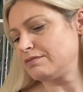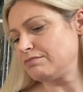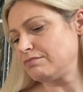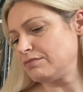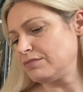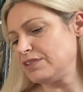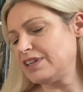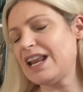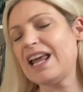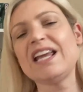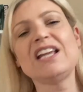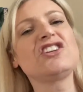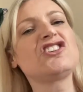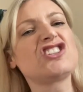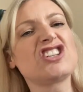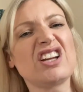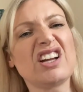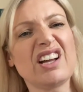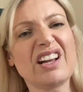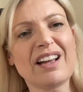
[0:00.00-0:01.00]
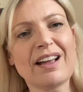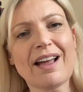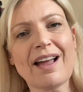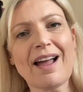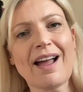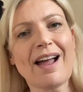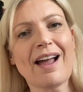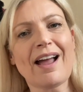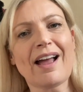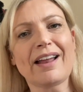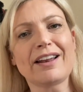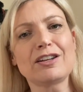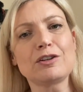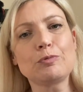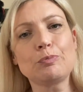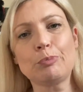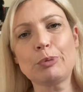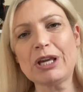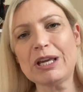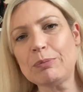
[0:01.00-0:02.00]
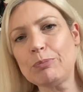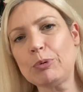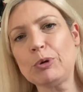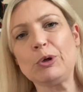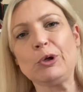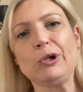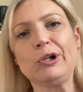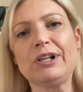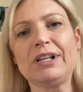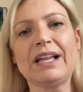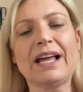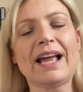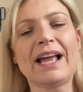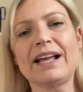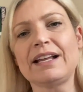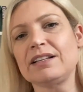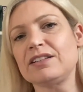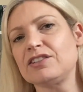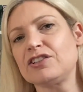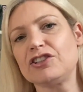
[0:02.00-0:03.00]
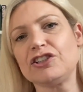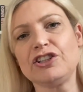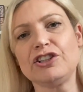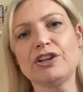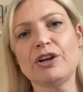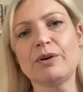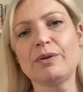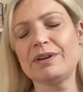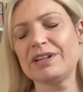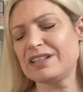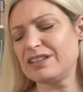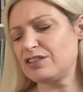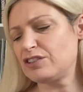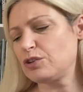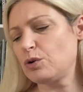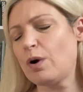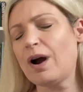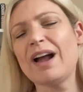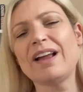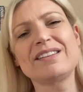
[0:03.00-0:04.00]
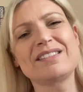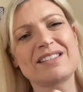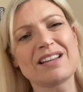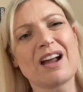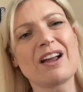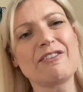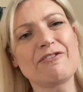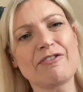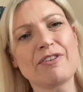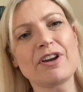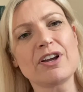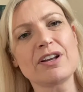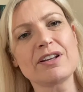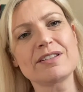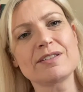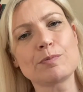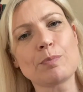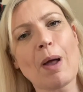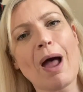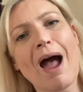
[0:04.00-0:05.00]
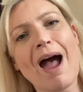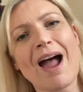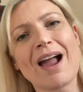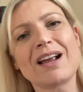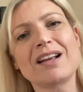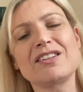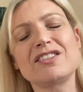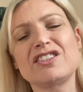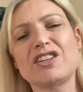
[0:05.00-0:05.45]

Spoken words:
nature and people, and, you know, it's quite a diverse pack.